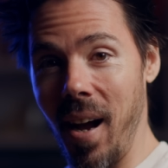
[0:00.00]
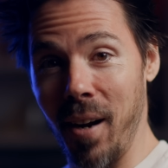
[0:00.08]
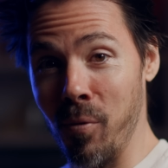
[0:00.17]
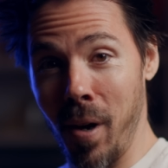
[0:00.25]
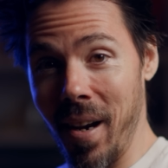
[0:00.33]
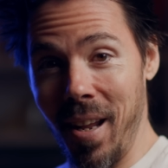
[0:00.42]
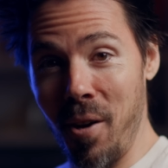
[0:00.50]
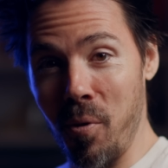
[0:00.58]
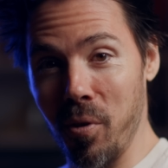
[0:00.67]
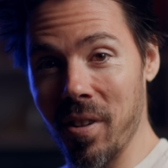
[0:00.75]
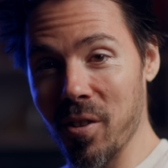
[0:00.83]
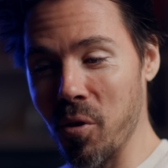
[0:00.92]
I ran
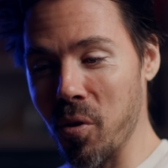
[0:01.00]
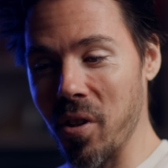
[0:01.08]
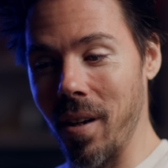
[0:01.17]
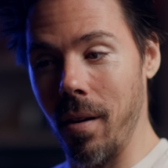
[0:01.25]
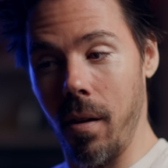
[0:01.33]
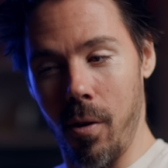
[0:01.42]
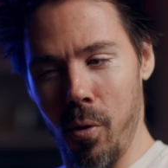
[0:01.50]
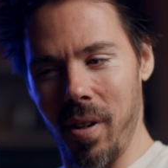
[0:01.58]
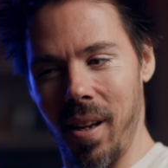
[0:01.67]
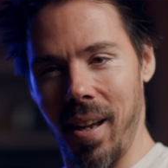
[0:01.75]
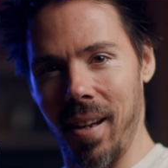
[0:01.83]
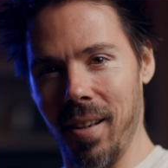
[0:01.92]
out, so I was like,
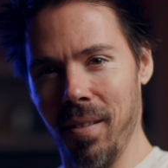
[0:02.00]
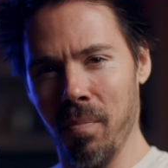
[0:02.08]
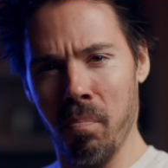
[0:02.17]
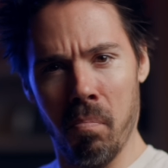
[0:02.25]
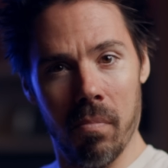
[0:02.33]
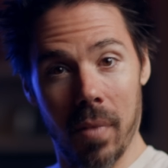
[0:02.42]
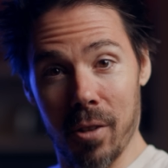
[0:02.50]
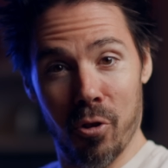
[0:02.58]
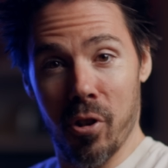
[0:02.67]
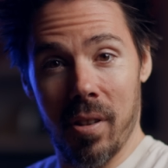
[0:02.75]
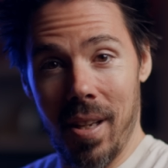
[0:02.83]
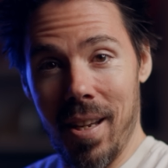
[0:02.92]
okay, let's
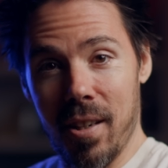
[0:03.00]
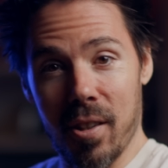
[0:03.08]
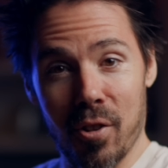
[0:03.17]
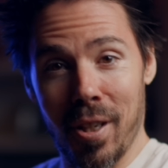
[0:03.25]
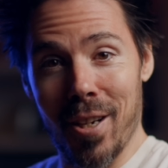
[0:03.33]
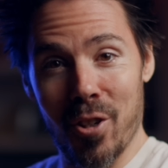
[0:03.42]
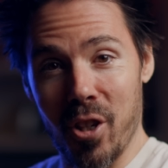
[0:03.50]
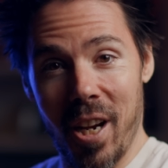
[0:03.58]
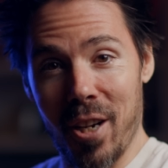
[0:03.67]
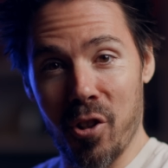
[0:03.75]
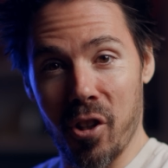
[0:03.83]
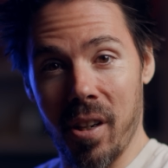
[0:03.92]
just eat to
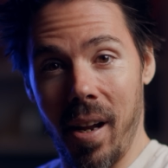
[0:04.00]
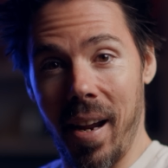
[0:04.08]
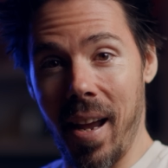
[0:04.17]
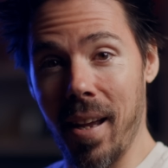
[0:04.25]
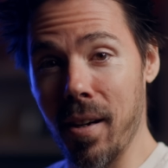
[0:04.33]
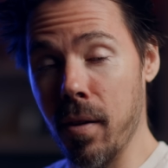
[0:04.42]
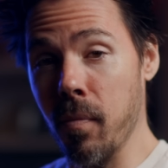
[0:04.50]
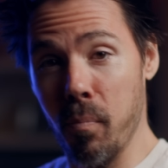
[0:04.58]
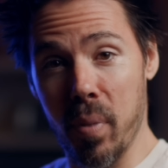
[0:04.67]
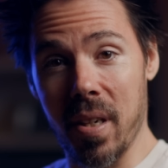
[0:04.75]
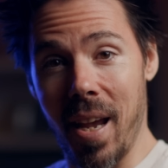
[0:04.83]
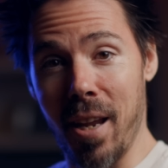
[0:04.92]
satiation. I had
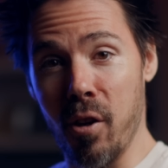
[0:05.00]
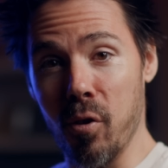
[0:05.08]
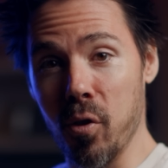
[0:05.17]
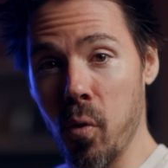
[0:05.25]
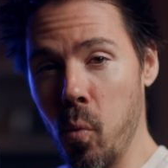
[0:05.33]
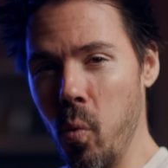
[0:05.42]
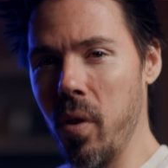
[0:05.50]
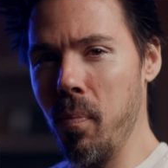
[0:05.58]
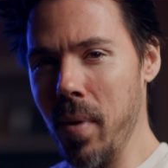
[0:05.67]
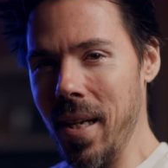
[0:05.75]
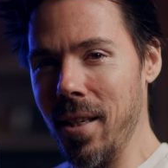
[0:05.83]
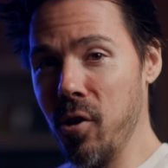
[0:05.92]
potatoes with
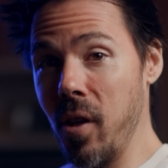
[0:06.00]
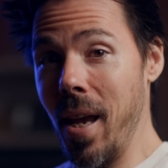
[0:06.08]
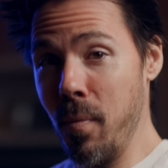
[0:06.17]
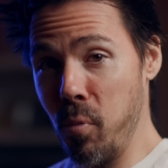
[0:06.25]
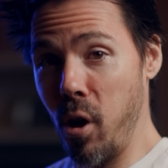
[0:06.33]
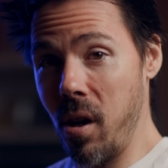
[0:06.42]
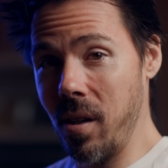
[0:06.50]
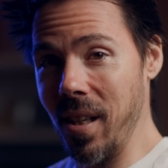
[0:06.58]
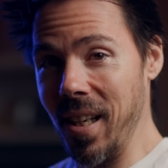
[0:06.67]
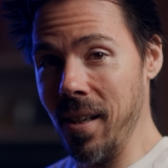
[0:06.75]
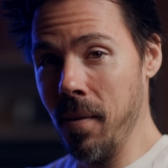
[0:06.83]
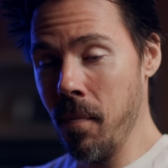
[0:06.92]
beets and
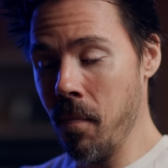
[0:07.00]
broccoli,